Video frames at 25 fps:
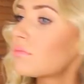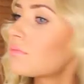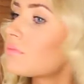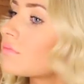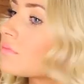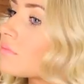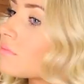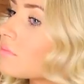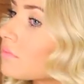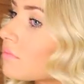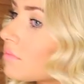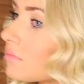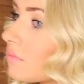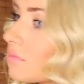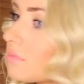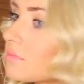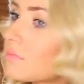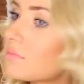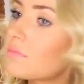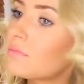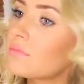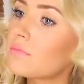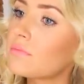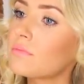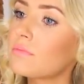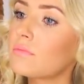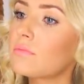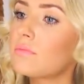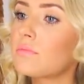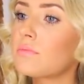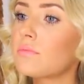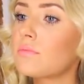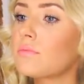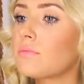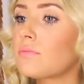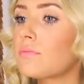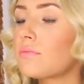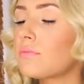
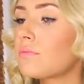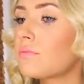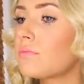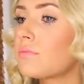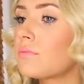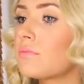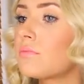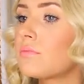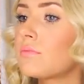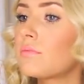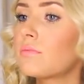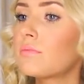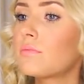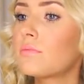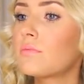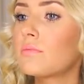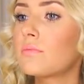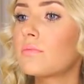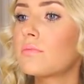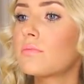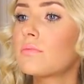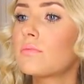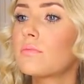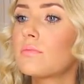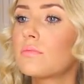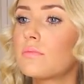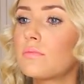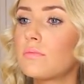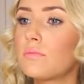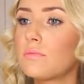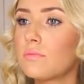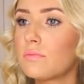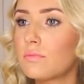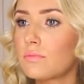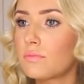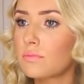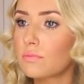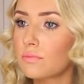
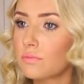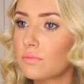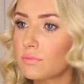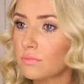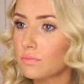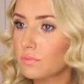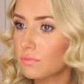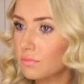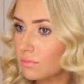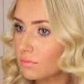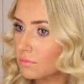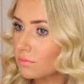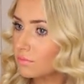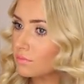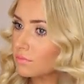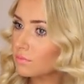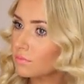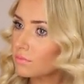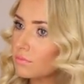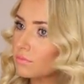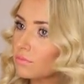(silence)